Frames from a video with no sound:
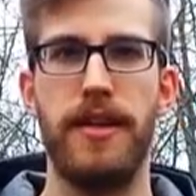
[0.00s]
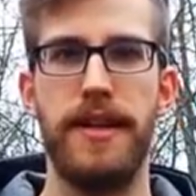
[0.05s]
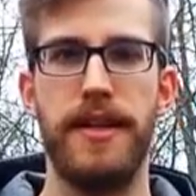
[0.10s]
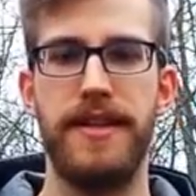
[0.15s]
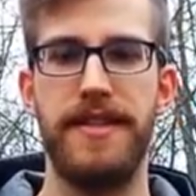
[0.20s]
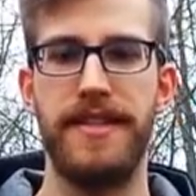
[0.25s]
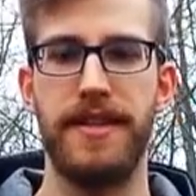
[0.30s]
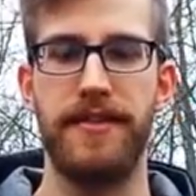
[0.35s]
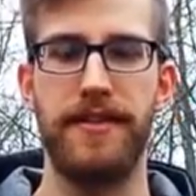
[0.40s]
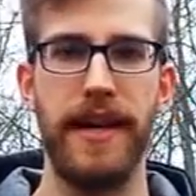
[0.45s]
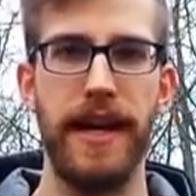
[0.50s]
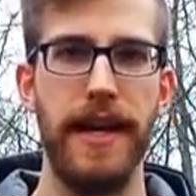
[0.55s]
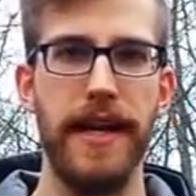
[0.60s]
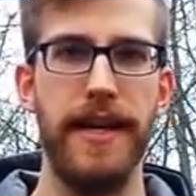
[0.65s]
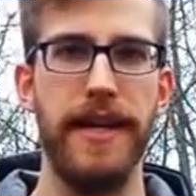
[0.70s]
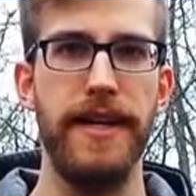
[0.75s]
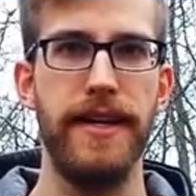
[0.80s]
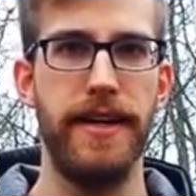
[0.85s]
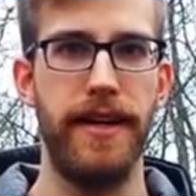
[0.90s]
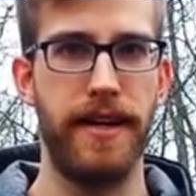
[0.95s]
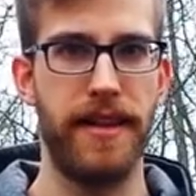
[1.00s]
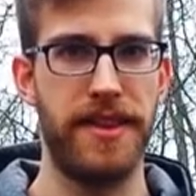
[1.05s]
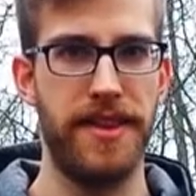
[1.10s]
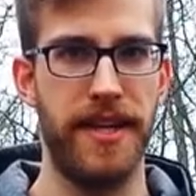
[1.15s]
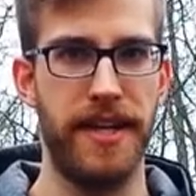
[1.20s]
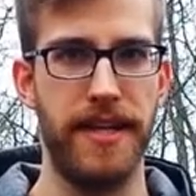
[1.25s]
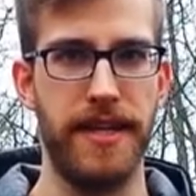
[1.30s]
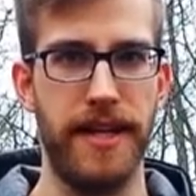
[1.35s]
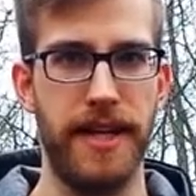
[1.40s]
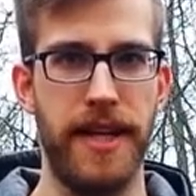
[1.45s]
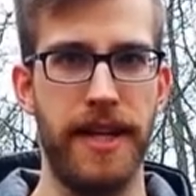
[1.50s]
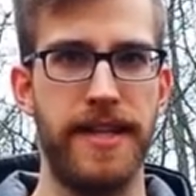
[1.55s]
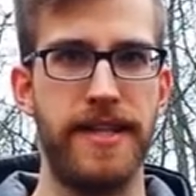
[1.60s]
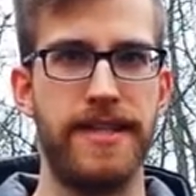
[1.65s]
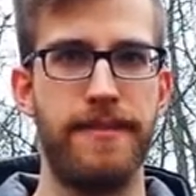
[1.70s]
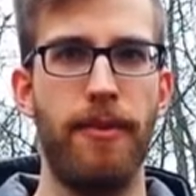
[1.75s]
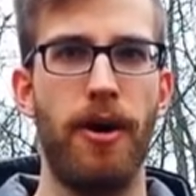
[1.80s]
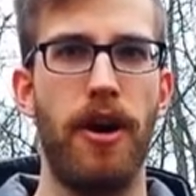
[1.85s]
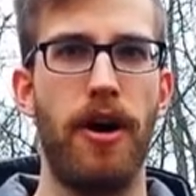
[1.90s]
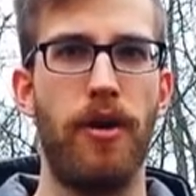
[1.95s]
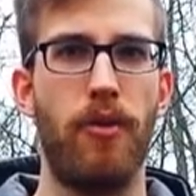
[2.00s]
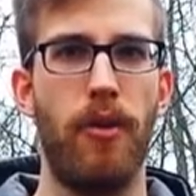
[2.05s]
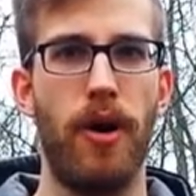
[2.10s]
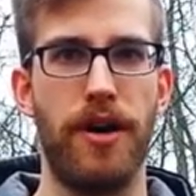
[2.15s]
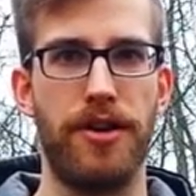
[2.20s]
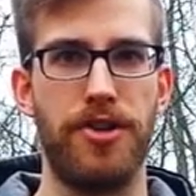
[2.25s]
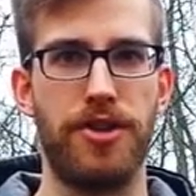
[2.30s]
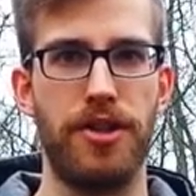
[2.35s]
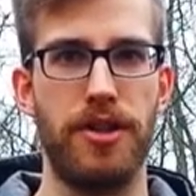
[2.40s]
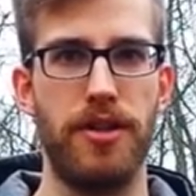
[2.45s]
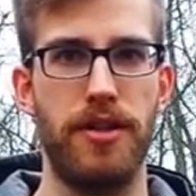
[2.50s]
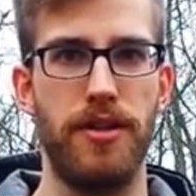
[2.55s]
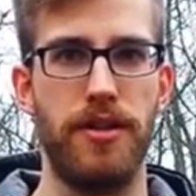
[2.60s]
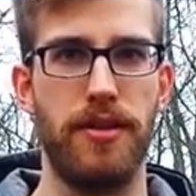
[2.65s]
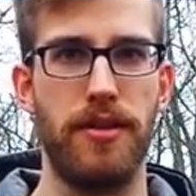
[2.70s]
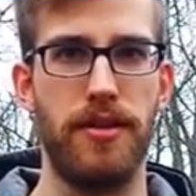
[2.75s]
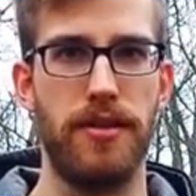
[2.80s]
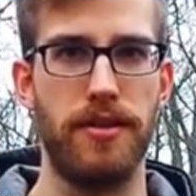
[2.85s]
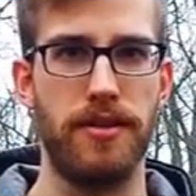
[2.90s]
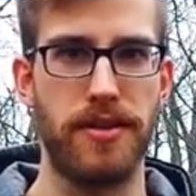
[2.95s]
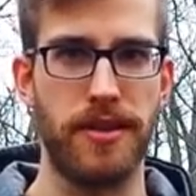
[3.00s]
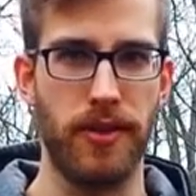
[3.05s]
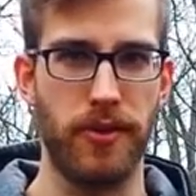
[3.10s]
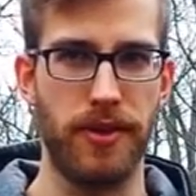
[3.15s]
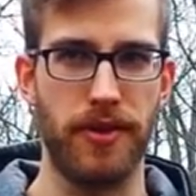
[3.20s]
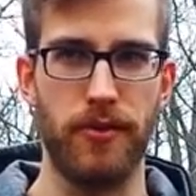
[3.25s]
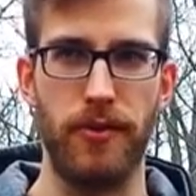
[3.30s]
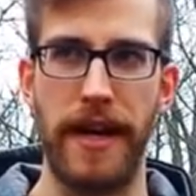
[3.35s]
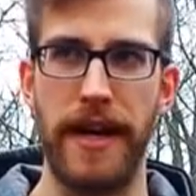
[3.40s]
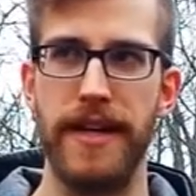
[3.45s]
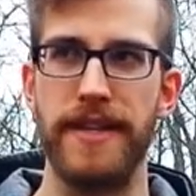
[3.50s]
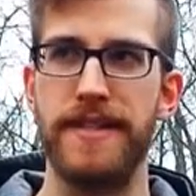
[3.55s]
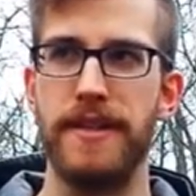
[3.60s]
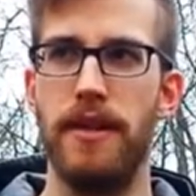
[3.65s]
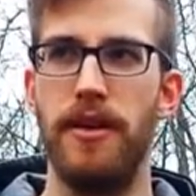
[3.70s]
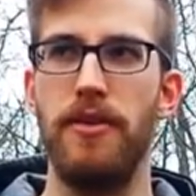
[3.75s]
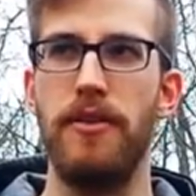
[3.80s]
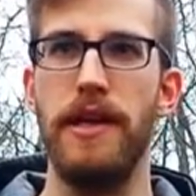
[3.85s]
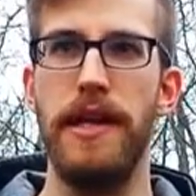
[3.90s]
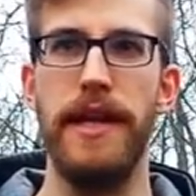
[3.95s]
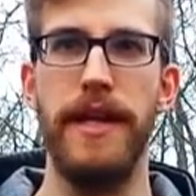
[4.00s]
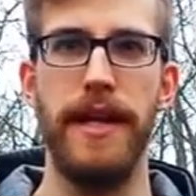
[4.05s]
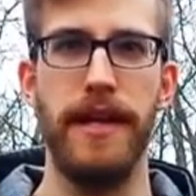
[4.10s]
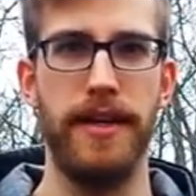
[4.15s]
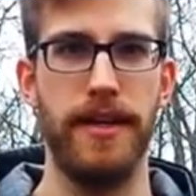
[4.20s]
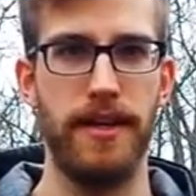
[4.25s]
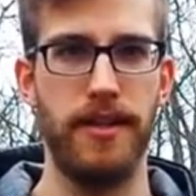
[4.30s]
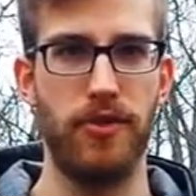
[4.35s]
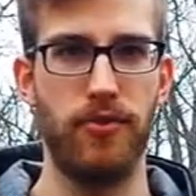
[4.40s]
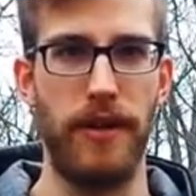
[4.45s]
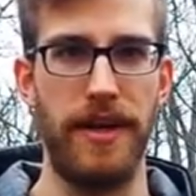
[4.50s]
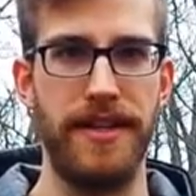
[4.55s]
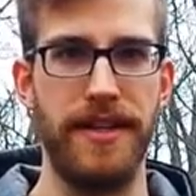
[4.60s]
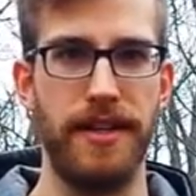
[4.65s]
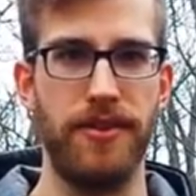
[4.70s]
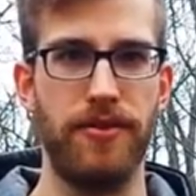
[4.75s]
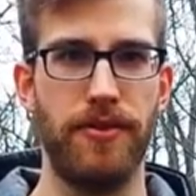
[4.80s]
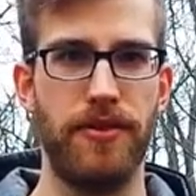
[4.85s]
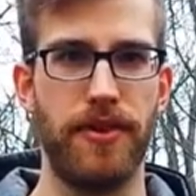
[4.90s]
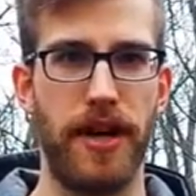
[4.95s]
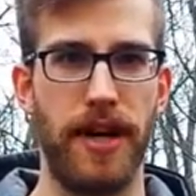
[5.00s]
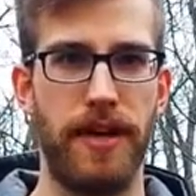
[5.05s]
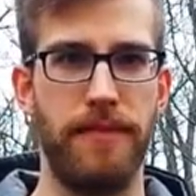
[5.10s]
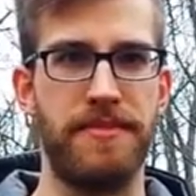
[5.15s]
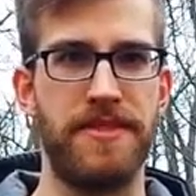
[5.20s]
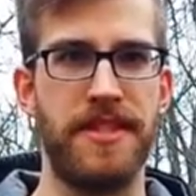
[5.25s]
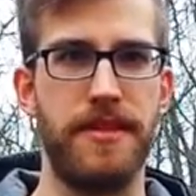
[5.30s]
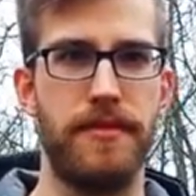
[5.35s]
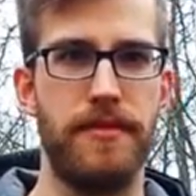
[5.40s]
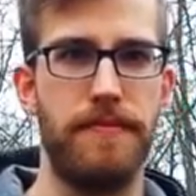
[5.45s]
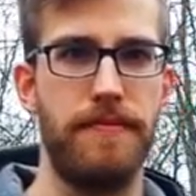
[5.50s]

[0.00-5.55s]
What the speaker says: It's a really thin and small watch, so it weighs only 22 grams.